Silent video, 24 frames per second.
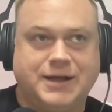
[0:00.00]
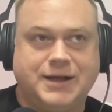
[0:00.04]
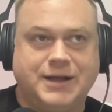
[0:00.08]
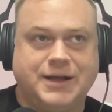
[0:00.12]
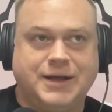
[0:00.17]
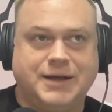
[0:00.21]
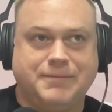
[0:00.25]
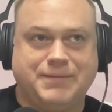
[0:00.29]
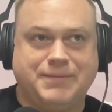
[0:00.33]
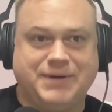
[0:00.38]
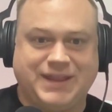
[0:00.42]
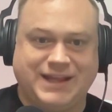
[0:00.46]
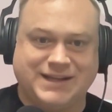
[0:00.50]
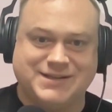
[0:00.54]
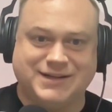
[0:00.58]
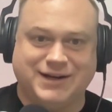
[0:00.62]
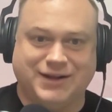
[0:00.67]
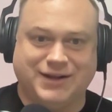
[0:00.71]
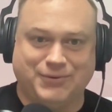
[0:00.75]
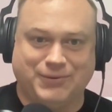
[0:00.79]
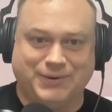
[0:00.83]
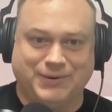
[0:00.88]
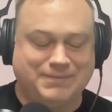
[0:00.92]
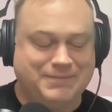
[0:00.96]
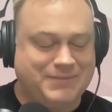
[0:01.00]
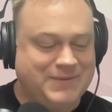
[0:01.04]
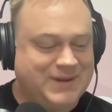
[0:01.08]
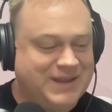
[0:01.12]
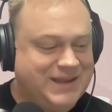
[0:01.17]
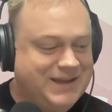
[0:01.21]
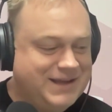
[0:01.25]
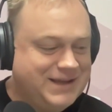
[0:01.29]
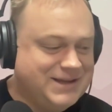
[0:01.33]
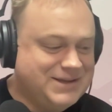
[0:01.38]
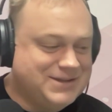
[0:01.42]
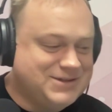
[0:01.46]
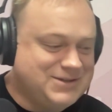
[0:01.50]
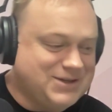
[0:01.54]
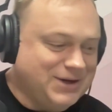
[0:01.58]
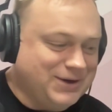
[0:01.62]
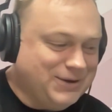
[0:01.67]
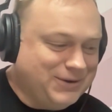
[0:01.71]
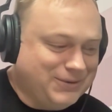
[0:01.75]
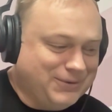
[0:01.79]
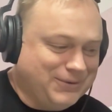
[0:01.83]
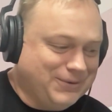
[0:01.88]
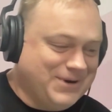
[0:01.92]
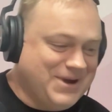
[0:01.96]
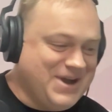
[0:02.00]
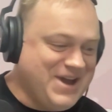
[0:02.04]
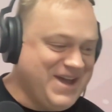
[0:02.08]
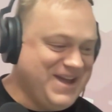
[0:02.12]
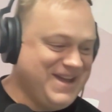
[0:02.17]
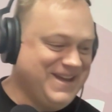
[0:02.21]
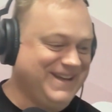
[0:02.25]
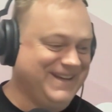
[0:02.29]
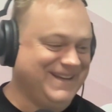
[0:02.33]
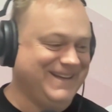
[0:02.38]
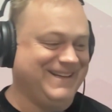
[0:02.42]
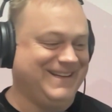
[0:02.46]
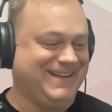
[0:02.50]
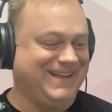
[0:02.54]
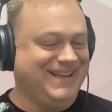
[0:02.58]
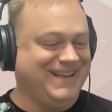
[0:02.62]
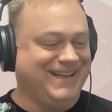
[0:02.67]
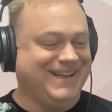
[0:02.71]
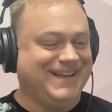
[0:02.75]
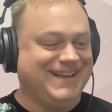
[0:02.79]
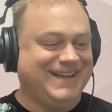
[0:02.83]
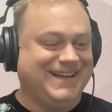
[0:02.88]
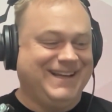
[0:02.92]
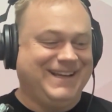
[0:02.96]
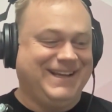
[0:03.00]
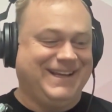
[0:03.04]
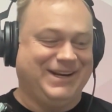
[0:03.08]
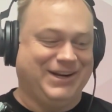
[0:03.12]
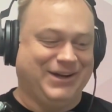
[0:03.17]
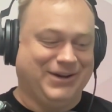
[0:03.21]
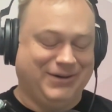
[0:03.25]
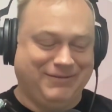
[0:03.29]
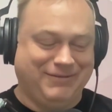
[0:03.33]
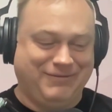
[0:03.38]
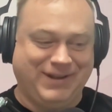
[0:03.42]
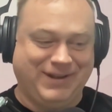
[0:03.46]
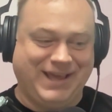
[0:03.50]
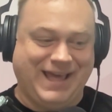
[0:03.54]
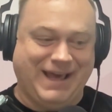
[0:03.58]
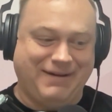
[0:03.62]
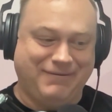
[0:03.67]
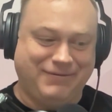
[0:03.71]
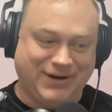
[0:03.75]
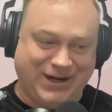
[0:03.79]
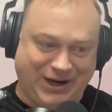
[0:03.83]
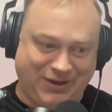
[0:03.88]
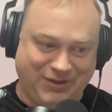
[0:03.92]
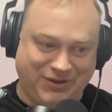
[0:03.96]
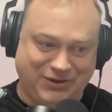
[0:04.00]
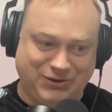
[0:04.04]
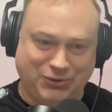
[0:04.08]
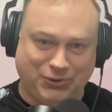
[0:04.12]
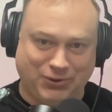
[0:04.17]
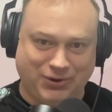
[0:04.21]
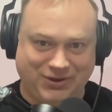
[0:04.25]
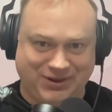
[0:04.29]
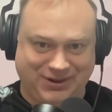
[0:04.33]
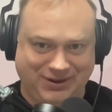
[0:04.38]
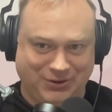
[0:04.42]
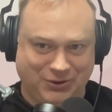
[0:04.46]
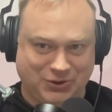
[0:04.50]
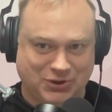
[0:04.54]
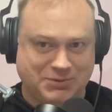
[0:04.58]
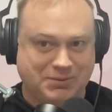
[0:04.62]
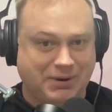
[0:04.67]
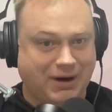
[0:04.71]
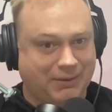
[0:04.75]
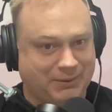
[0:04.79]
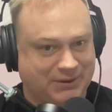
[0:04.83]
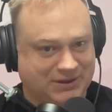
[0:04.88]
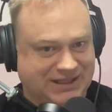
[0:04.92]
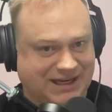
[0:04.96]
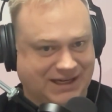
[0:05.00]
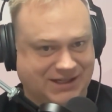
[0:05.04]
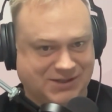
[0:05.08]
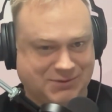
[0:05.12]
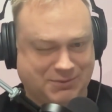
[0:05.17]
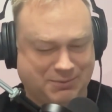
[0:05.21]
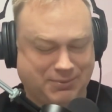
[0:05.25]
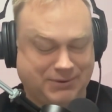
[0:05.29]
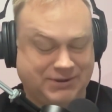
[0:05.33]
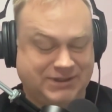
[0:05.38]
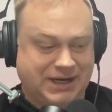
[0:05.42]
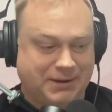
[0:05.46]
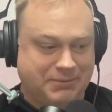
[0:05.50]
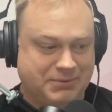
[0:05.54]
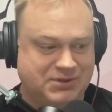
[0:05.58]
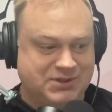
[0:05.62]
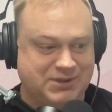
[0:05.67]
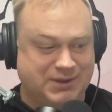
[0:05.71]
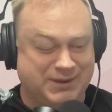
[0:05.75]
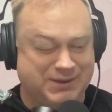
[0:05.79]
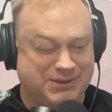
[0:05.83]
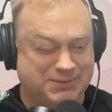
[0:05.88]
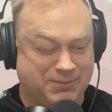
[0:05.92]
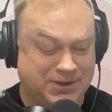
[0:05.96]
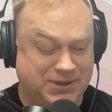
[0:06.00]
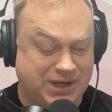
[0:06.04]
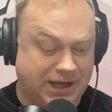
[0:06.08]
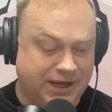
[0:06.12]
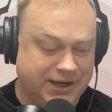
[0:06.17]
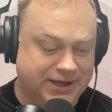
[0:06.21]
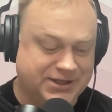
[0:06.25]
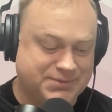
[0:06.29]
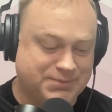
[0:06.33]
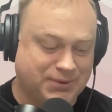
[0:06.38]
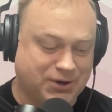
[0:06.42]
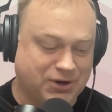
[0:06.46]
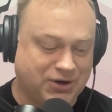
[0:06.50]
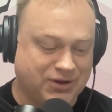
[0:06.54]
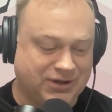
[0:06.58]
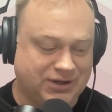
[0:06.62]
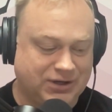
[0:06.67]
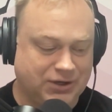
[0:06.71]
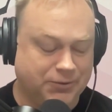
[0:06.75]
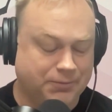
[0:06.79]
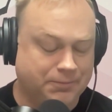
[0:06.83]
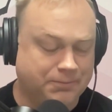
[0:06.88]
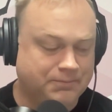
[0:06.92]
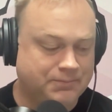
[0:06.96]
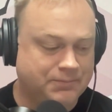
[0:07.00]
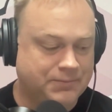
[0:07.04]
But that's another one. So, if you can't figure out the door, then the door is probably 10% smarter than you.